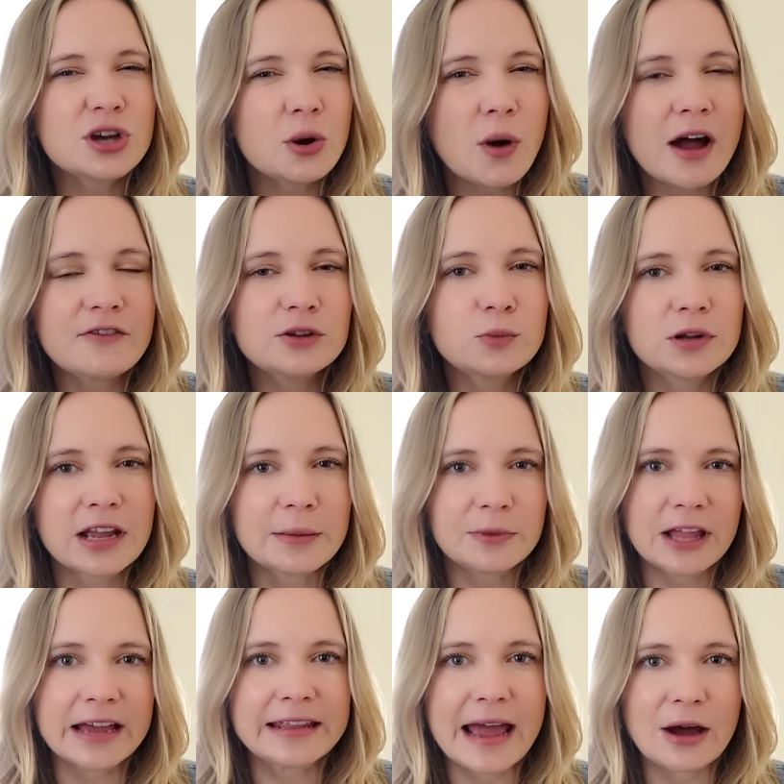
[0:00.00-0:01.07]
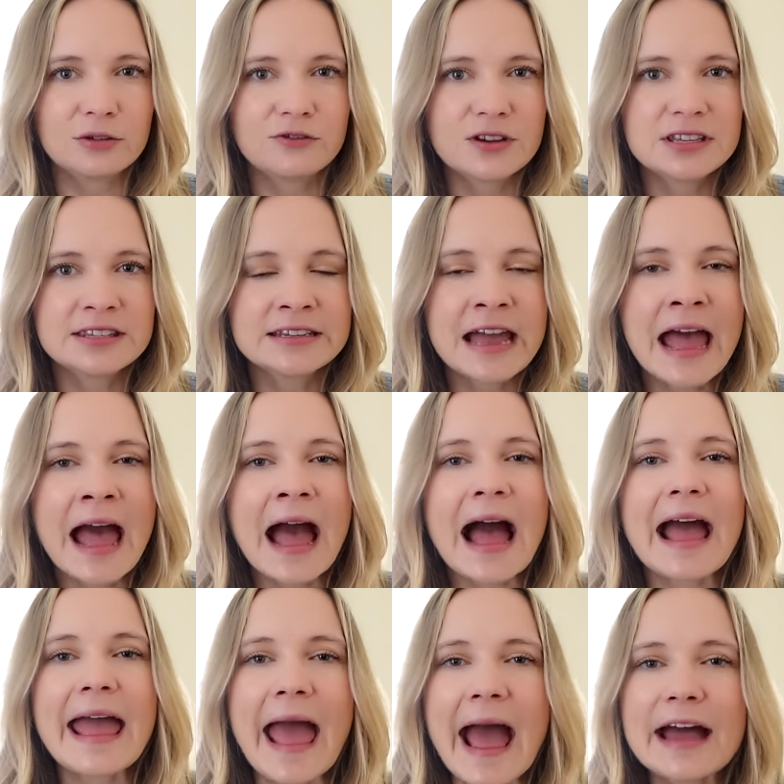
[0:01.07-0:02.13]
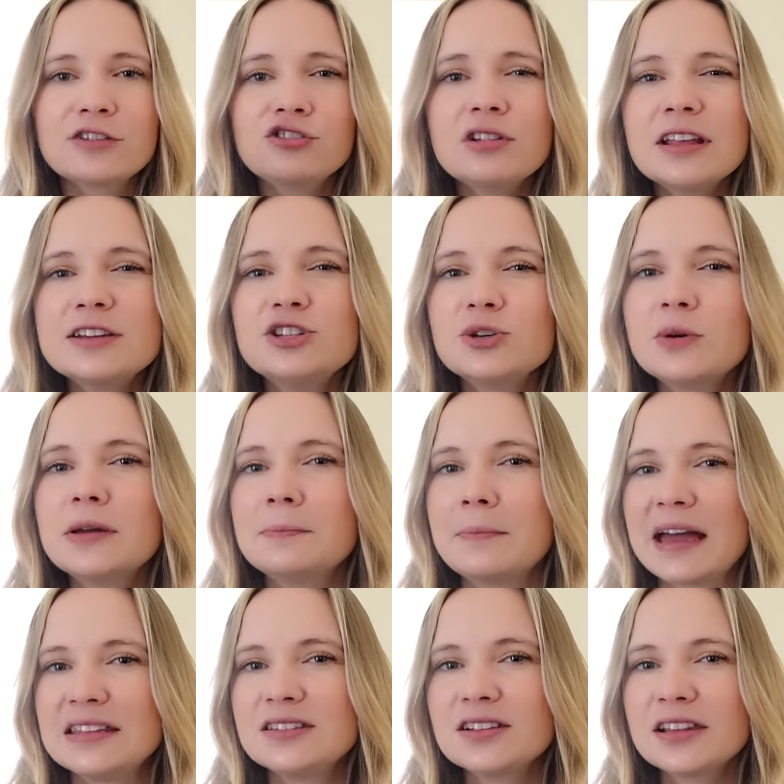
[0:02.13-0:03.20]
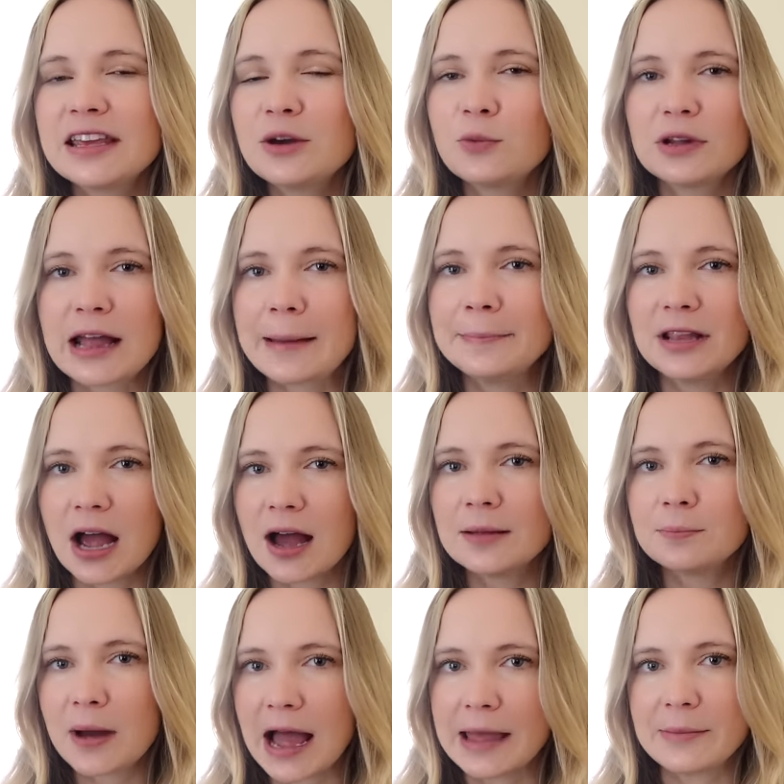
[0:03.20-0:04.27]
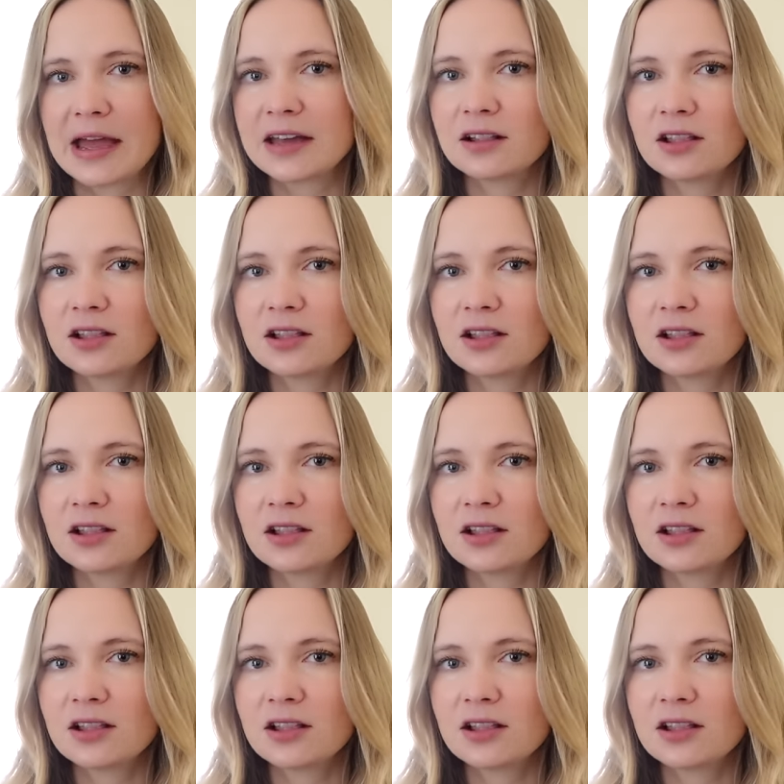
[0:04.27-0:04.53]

so often when I plan outfits, I actually do it mentally when I'm not by my